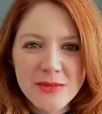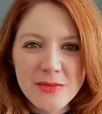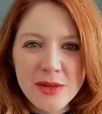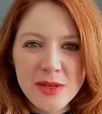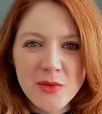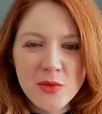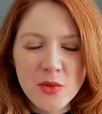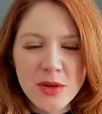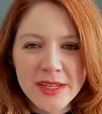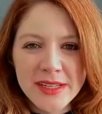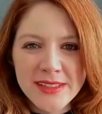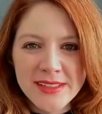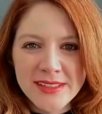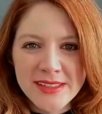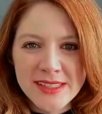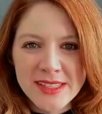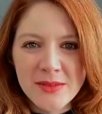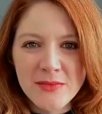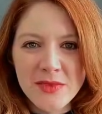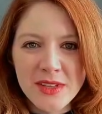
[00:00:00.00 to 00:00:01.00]
out to be
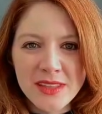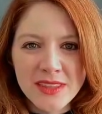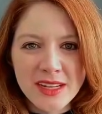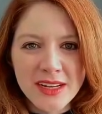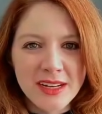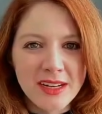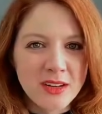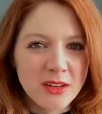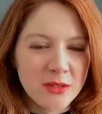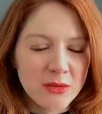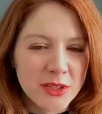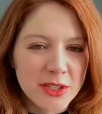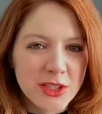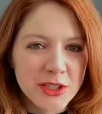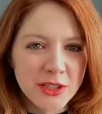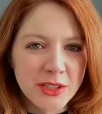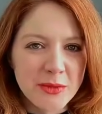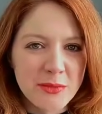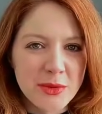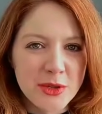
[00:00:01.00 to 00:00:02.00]
when something that had
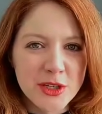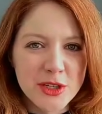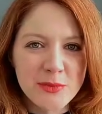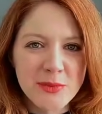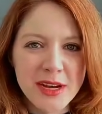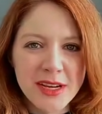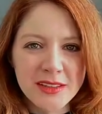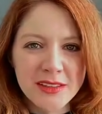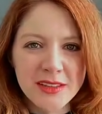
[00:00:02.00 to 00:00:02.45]
originally pushed